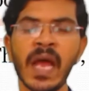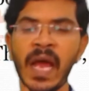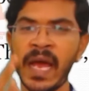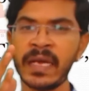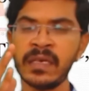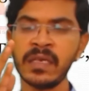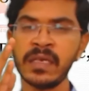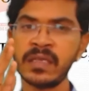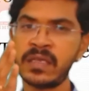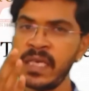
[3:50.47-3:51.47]
And
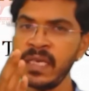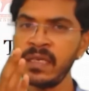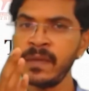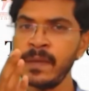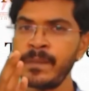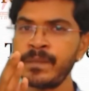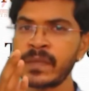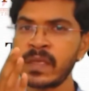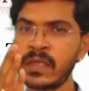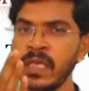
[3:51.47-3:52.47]
then
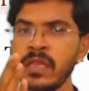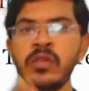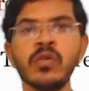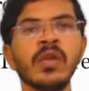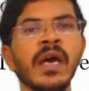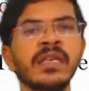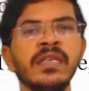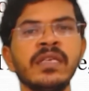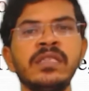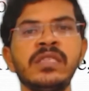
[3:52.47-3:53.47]
this solar
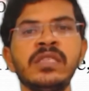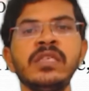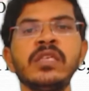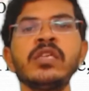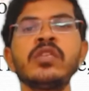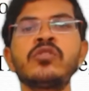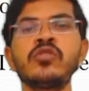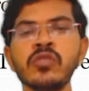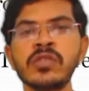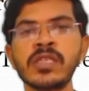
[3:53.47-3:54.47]
energy is
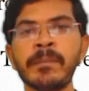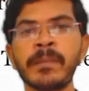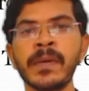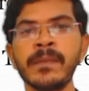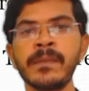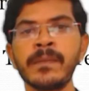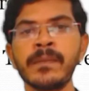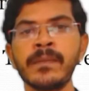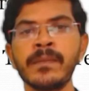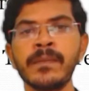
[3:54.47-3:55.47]
used
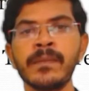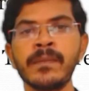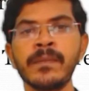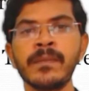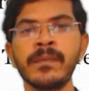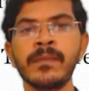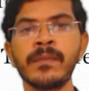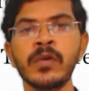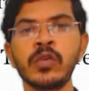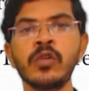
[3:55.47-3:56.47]
up
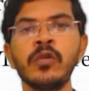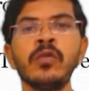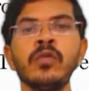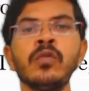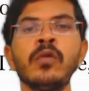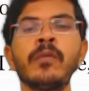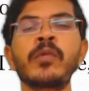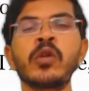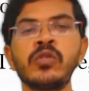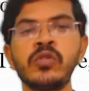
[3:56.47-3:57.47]
to
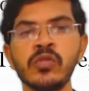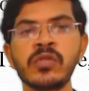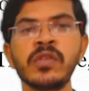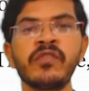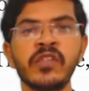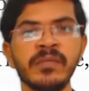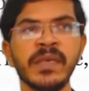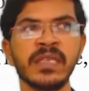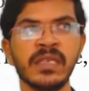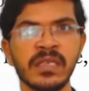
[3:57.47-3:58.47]
produce the food
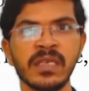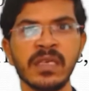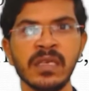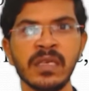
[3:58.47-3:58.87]
material.